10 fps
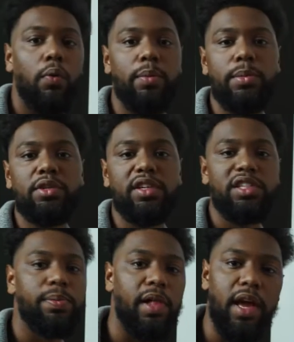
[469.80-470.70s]
when music
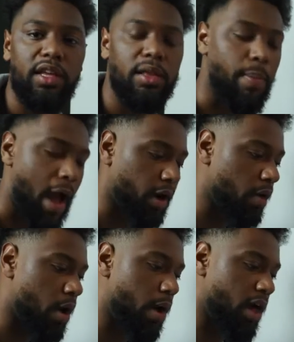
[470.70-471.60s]
is playing in the
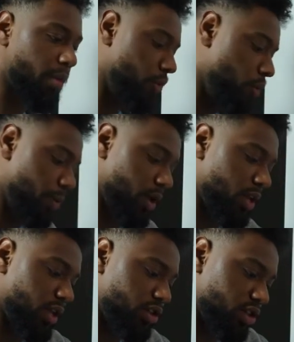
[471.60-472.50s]
background while I'm
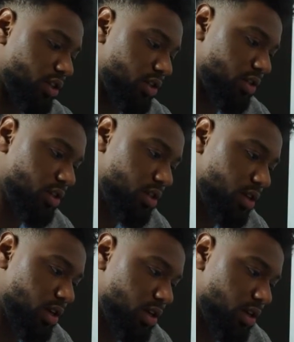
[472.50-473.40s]
hooping. It just
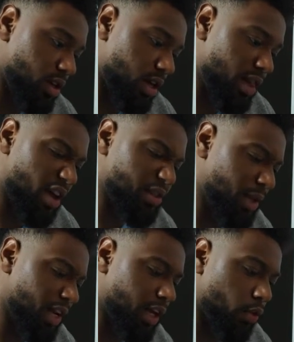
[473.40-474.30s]
allows
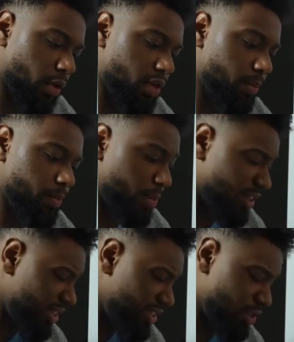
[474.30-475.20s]
me to get a rhythm.
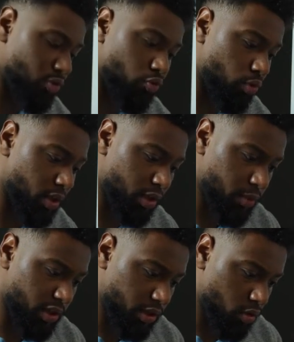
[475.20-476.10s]
But this is
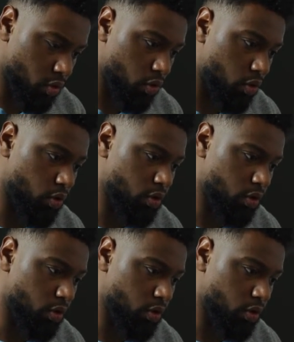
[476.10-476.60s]
really cool.